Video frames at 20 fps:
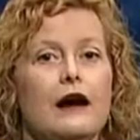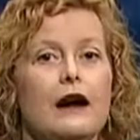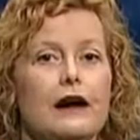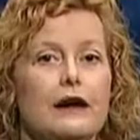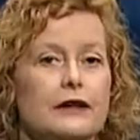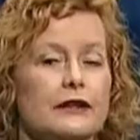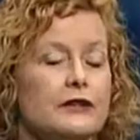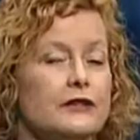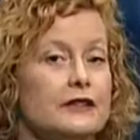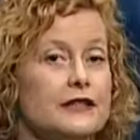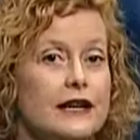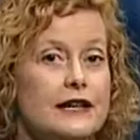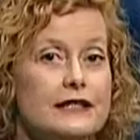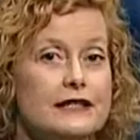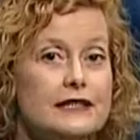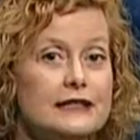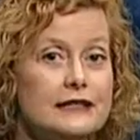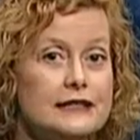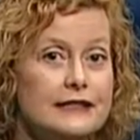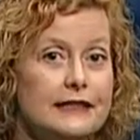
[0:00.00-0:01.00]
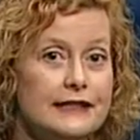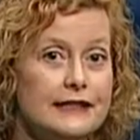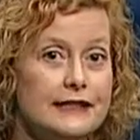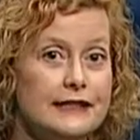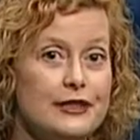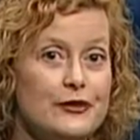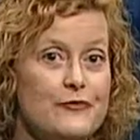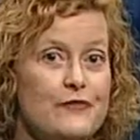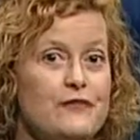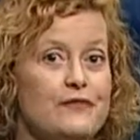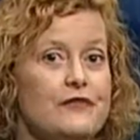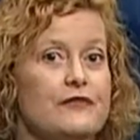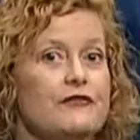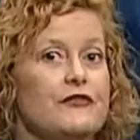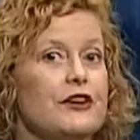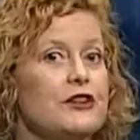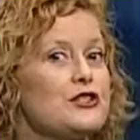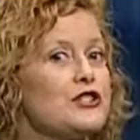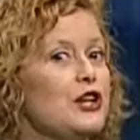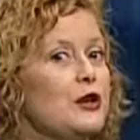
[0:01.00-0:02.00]
Article 19d
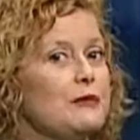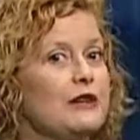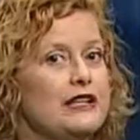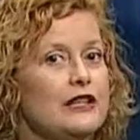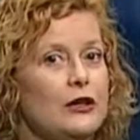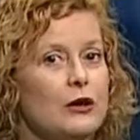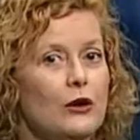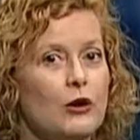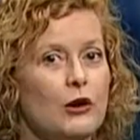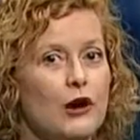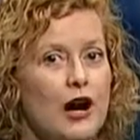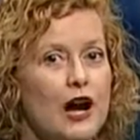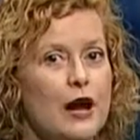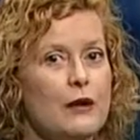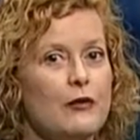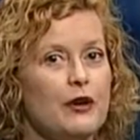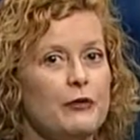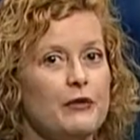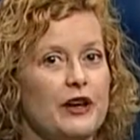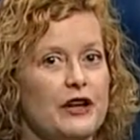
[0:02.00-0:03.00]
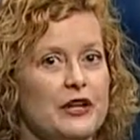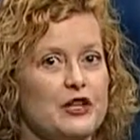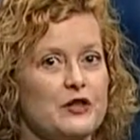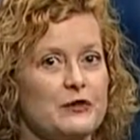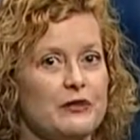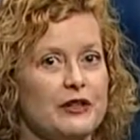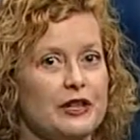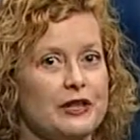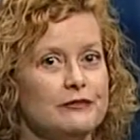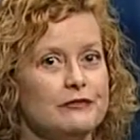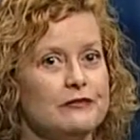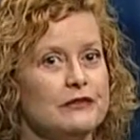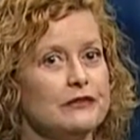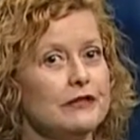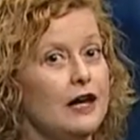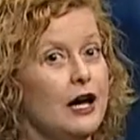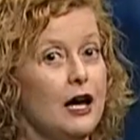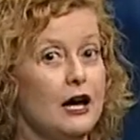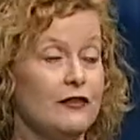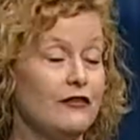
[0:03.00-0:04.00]
There shall be no crime or punishment
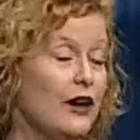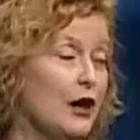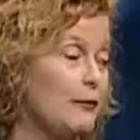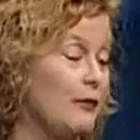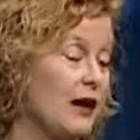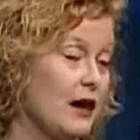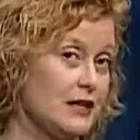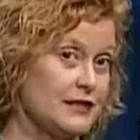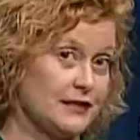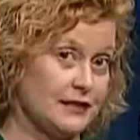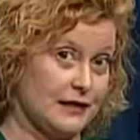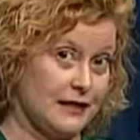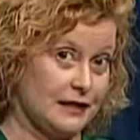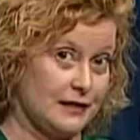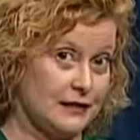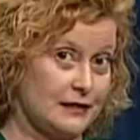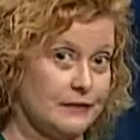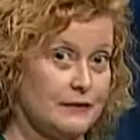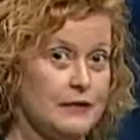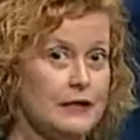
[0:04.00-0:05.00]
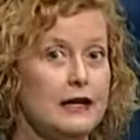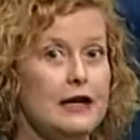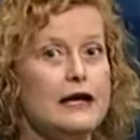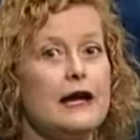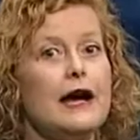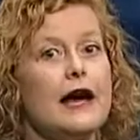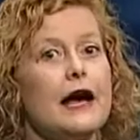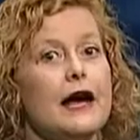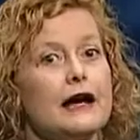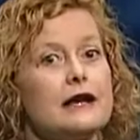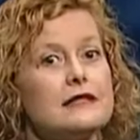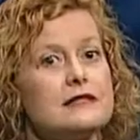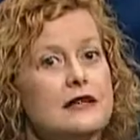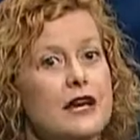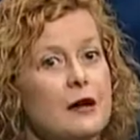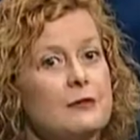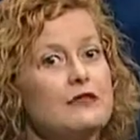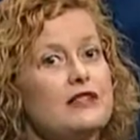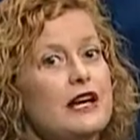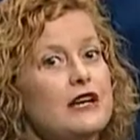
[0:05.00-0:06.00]
of apostates
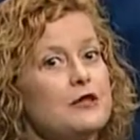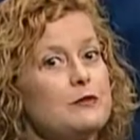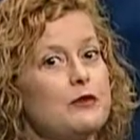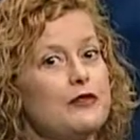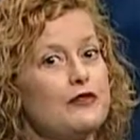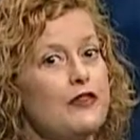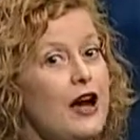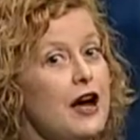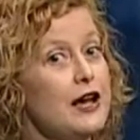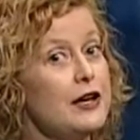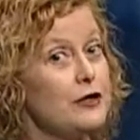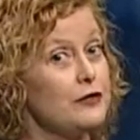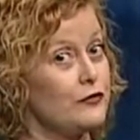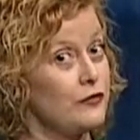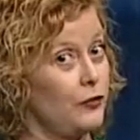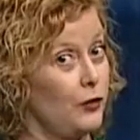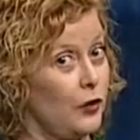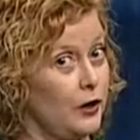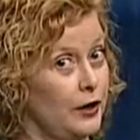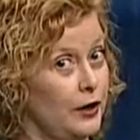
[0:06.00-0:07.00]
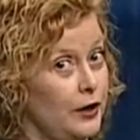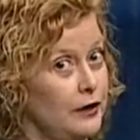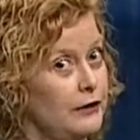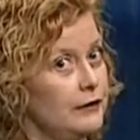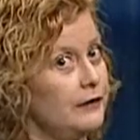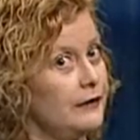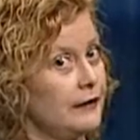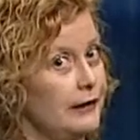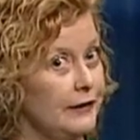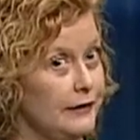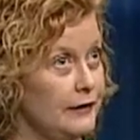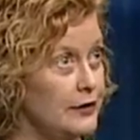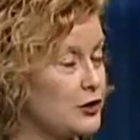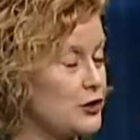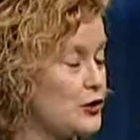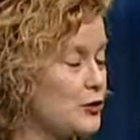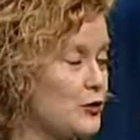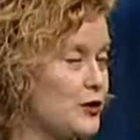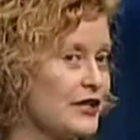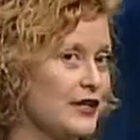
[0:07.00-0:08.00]
except as provided for in the
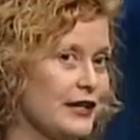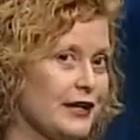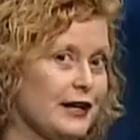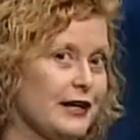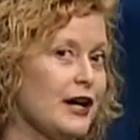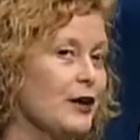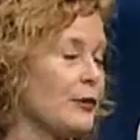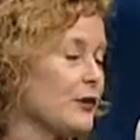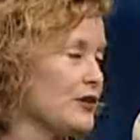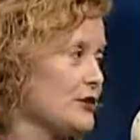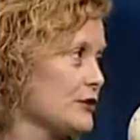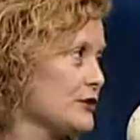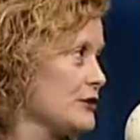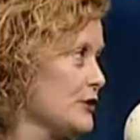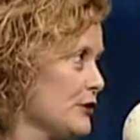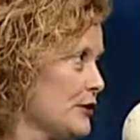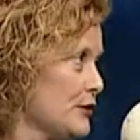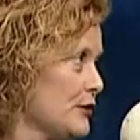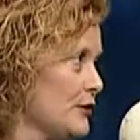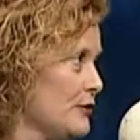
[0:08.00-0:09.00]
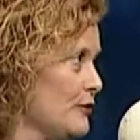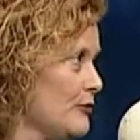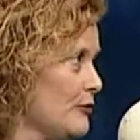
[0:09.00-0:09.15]
Sharia. And we just heard